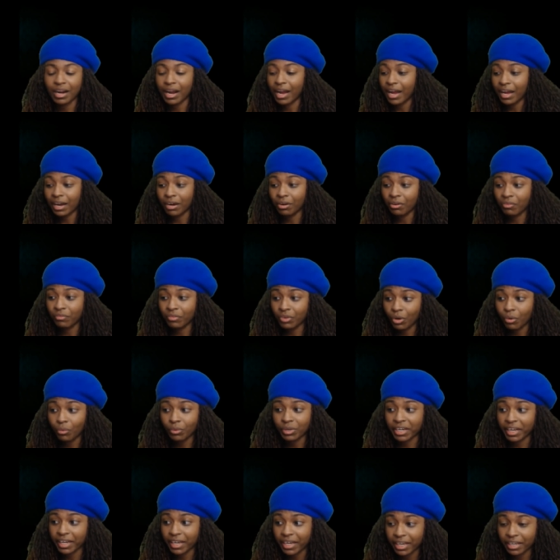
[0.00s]
I don't even know what
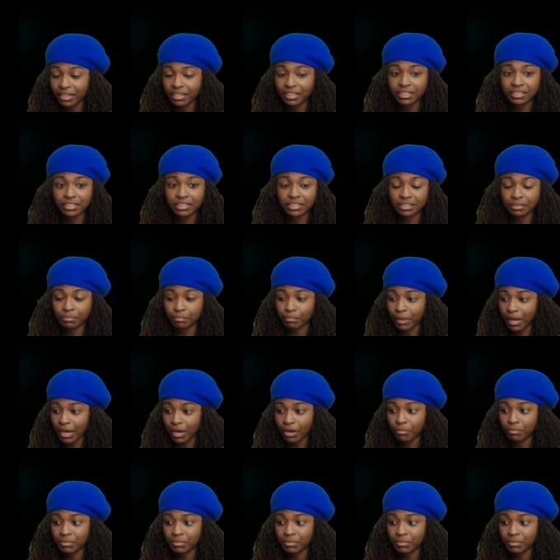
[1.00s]
the hell this is about,